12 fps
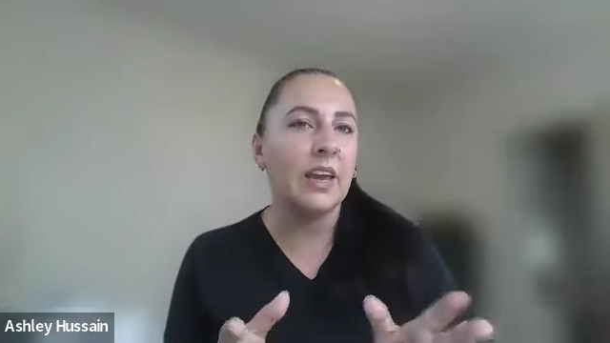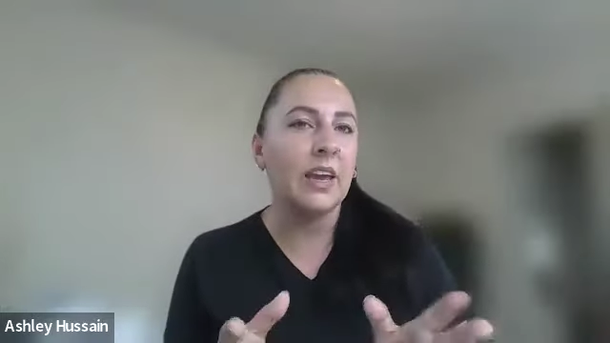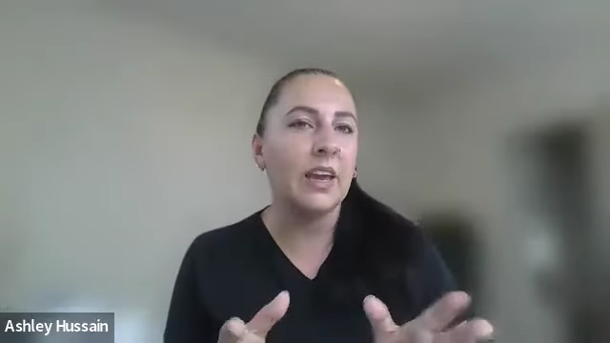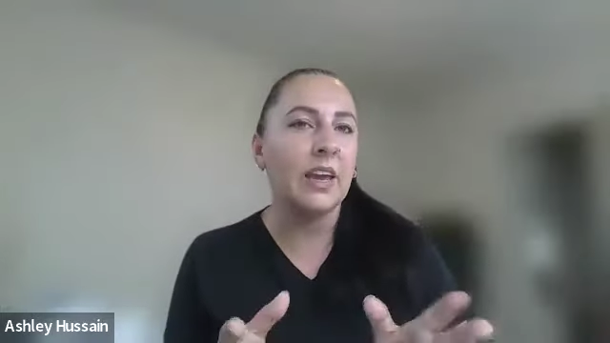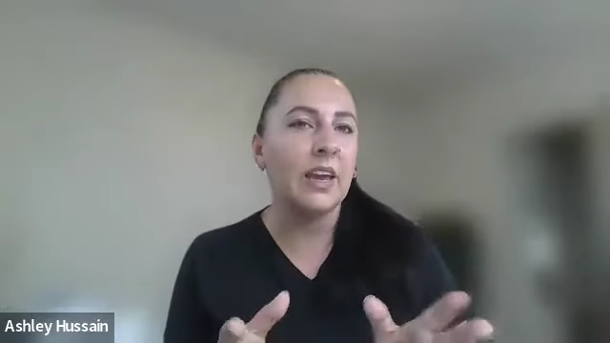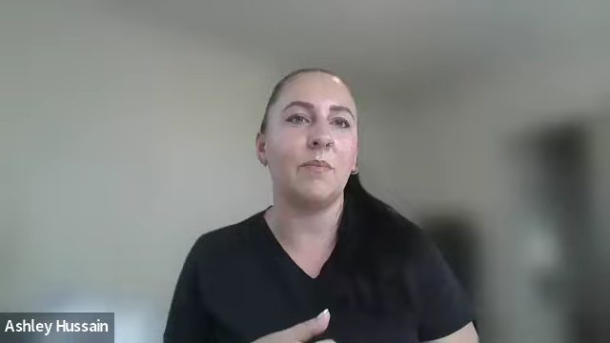
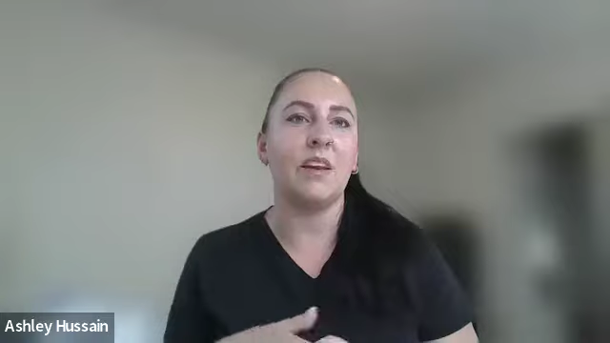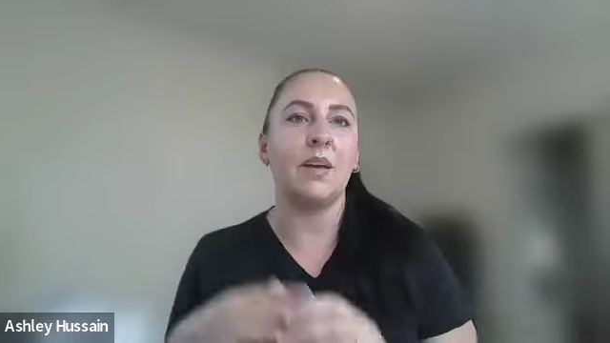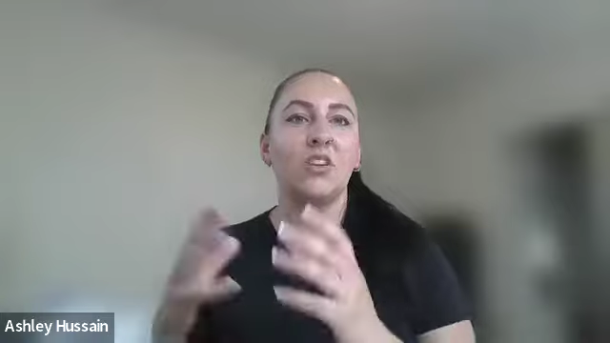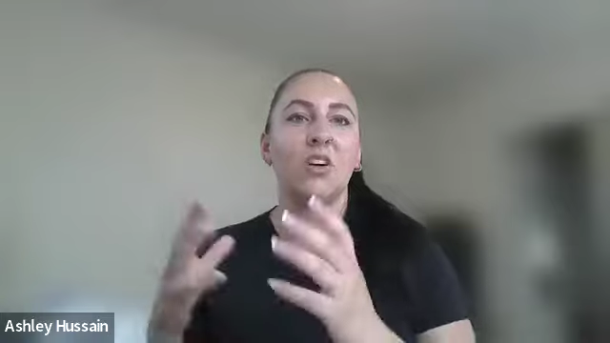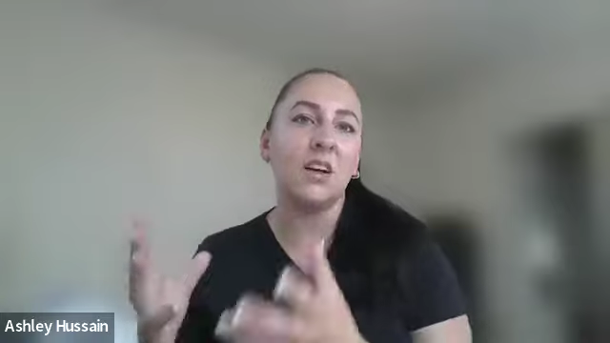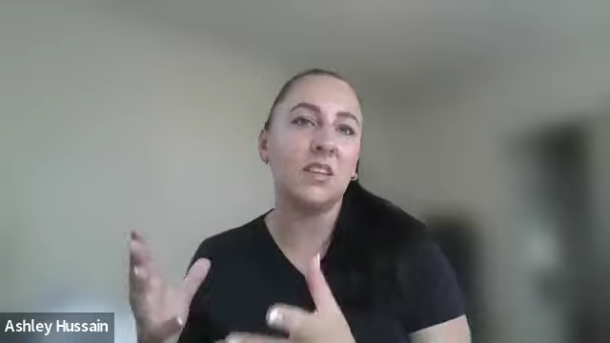you're working.
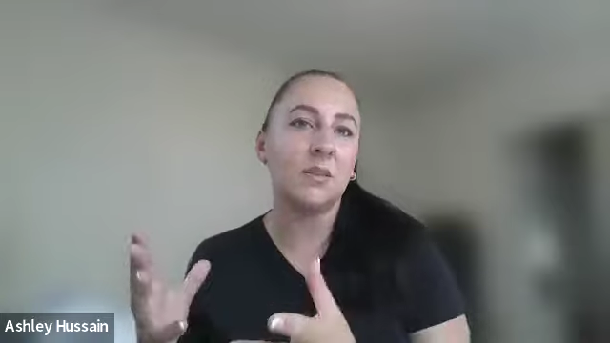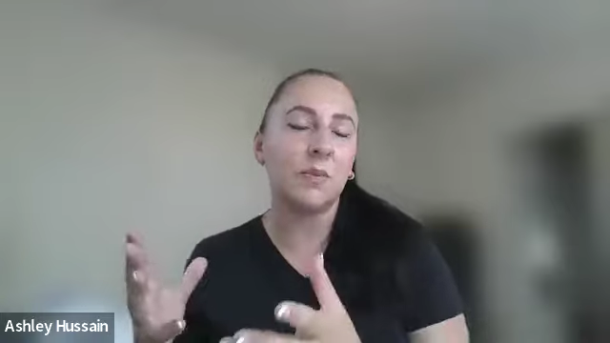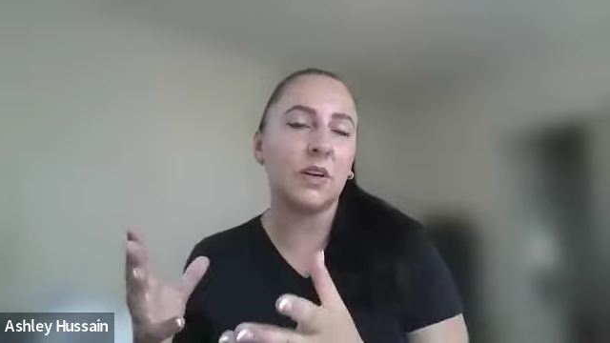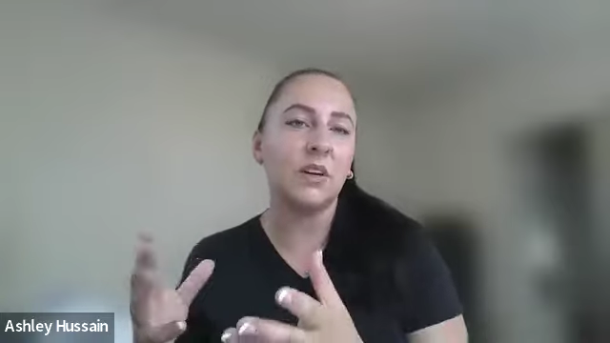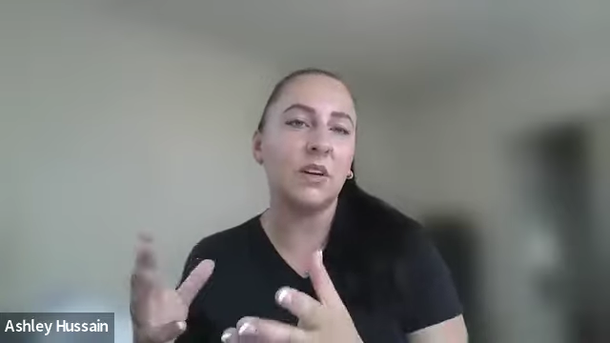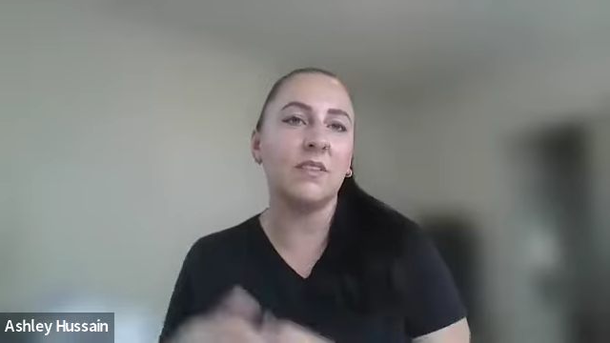Is it going to be in
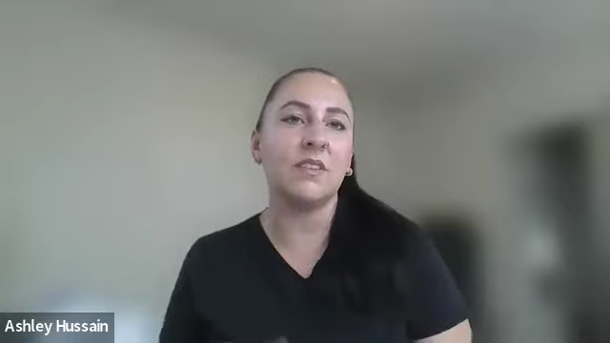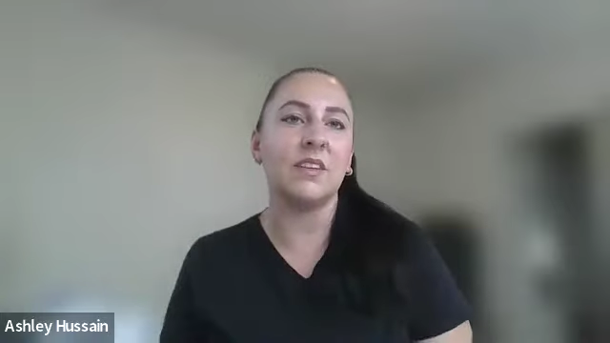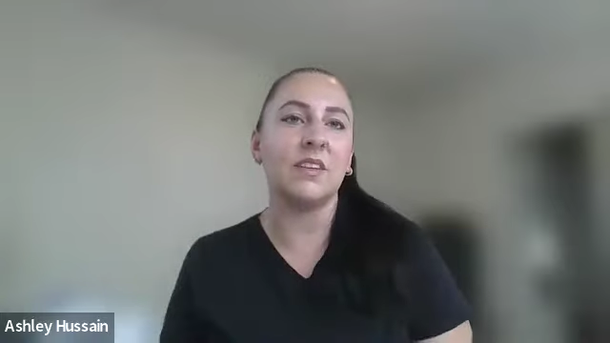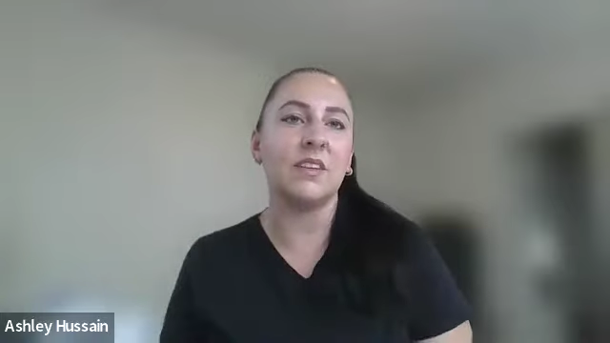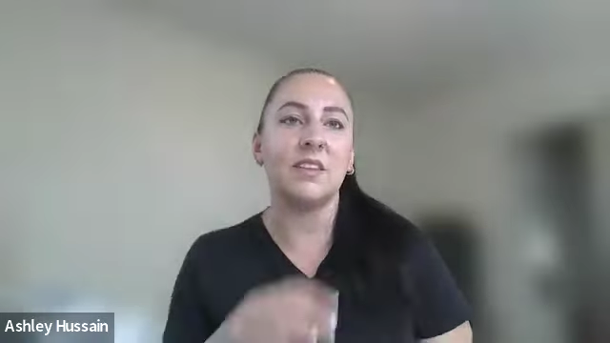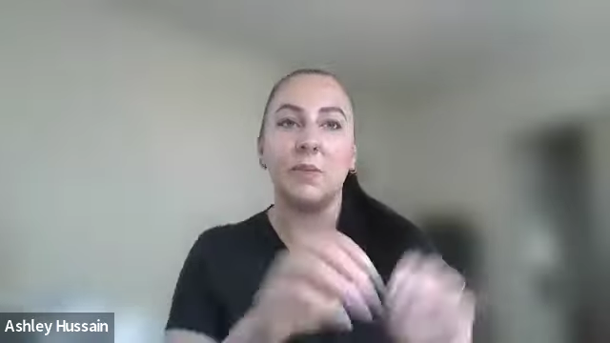a major
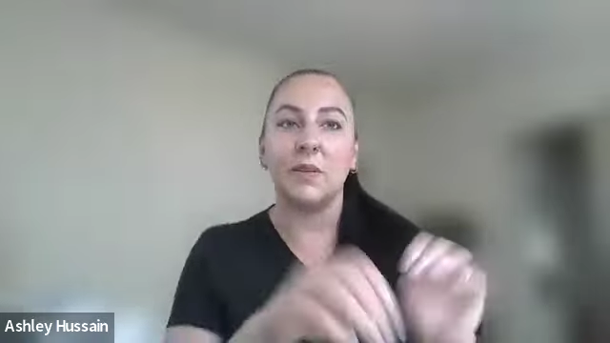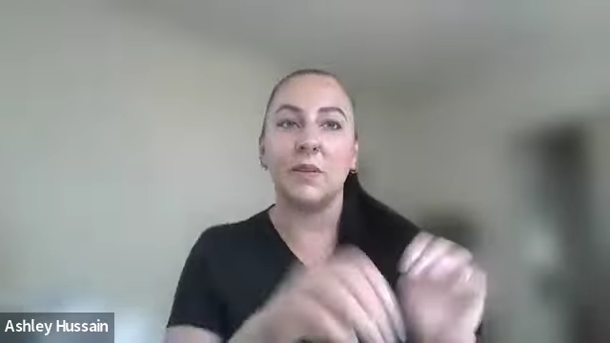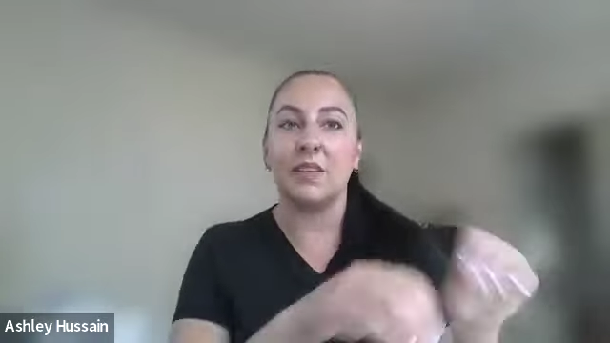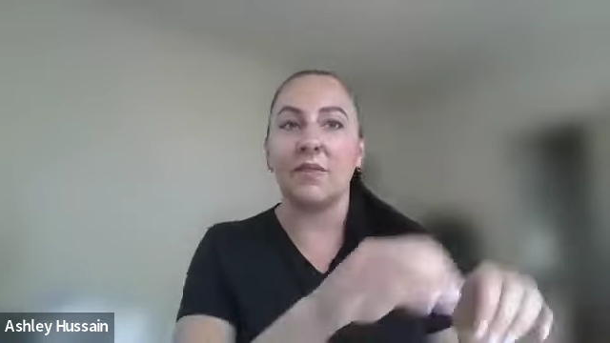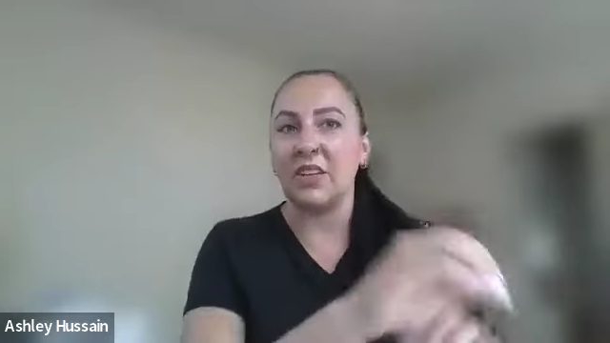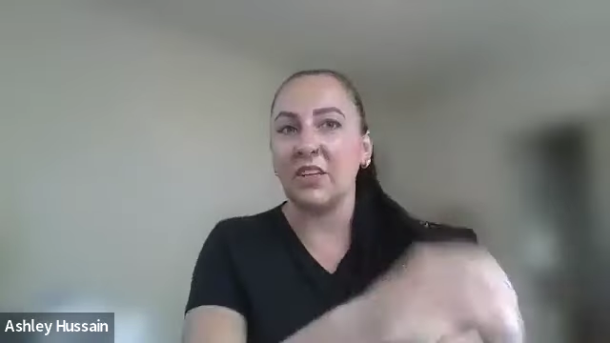
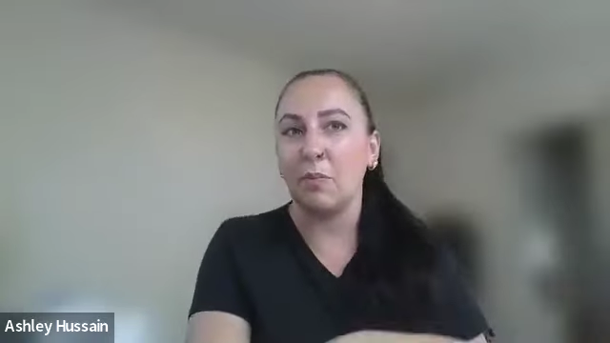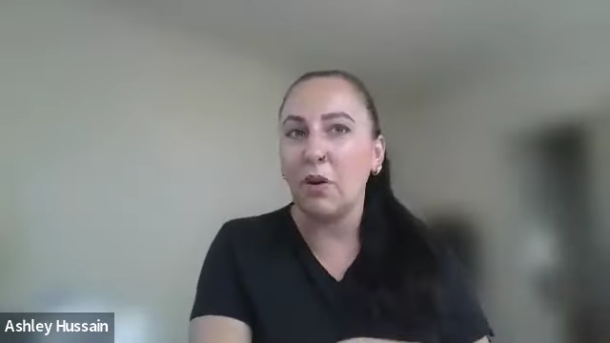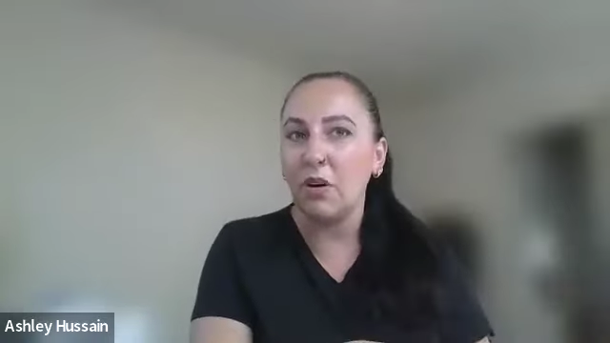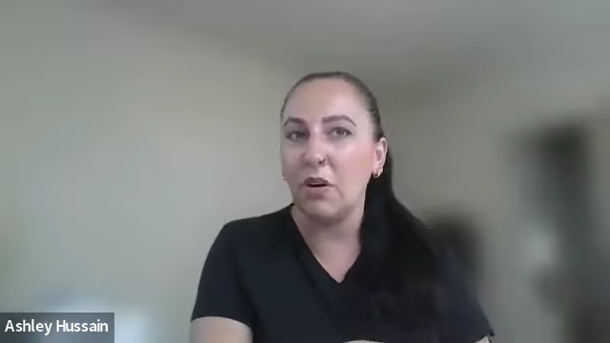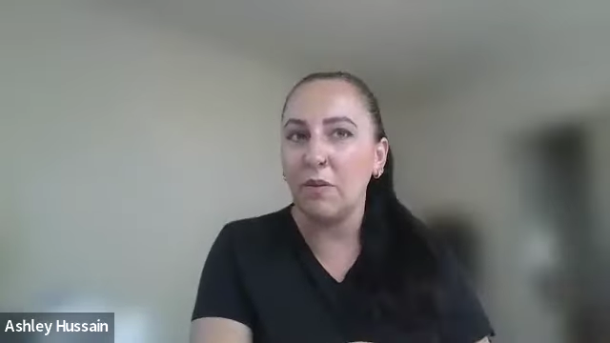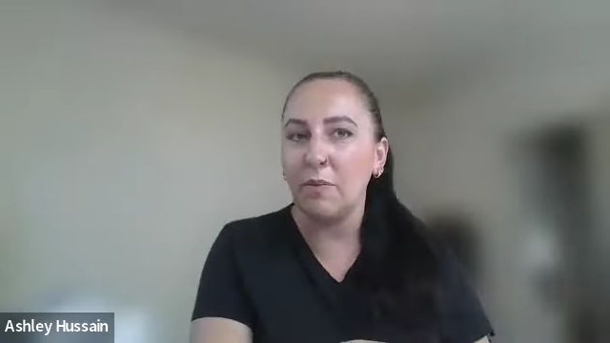hospital? Is it a
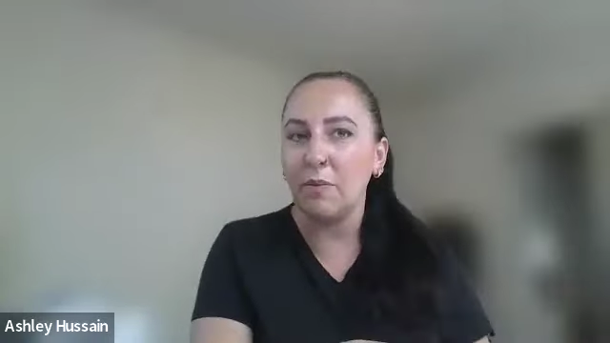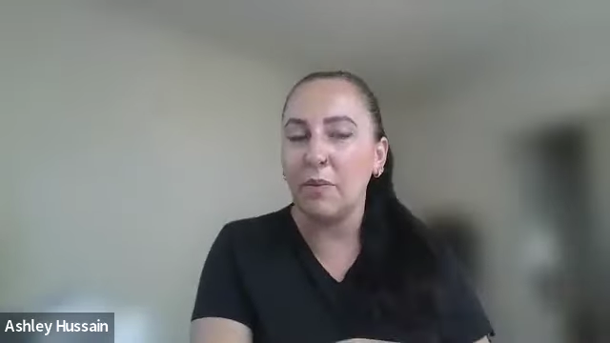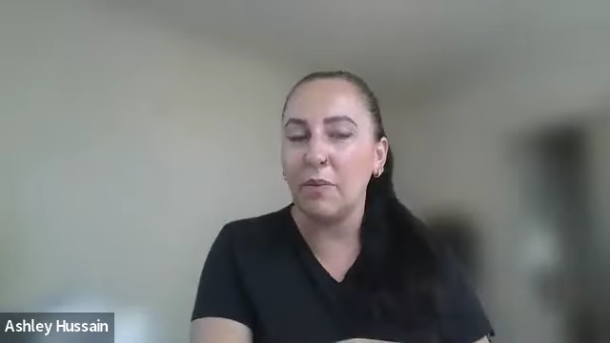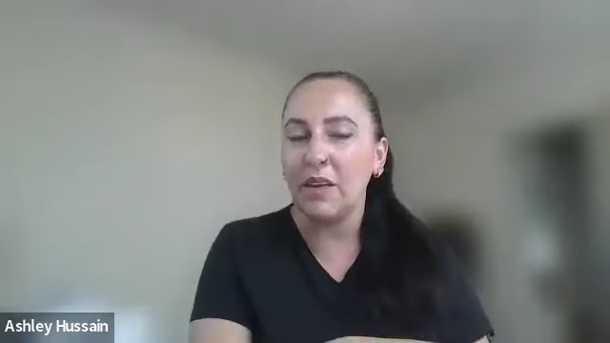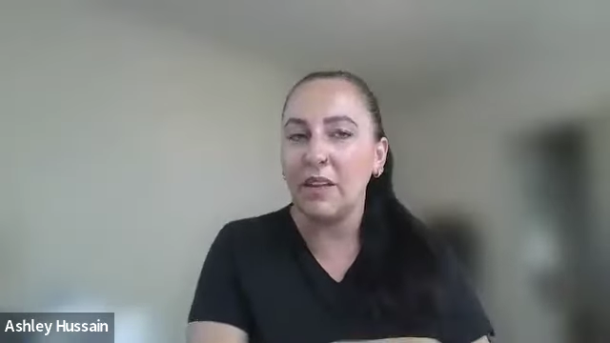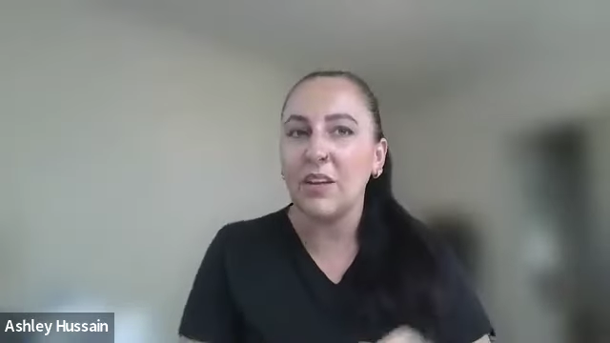specific
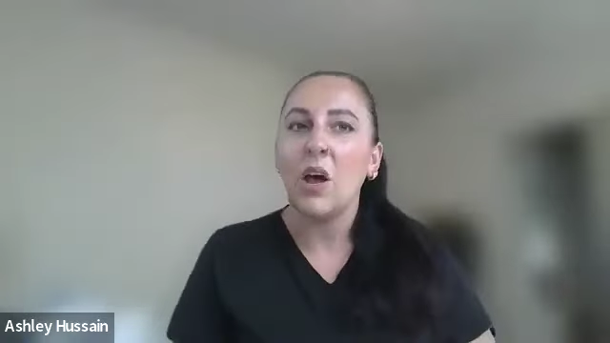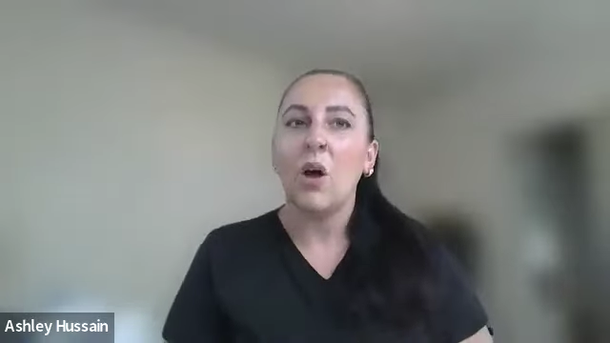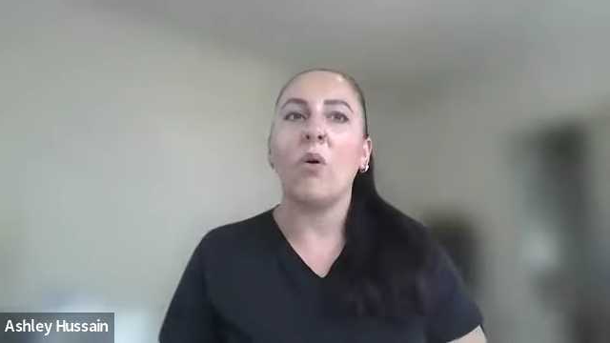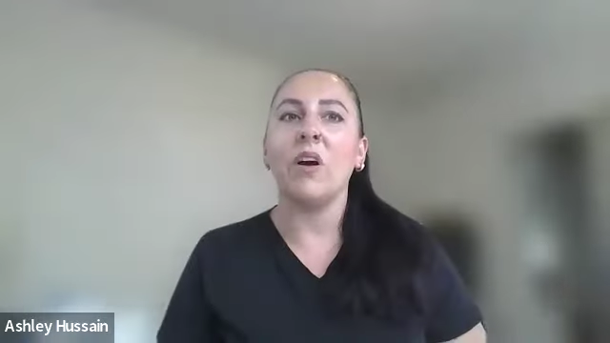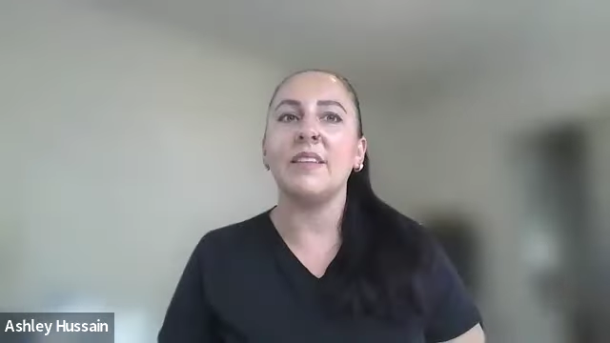department?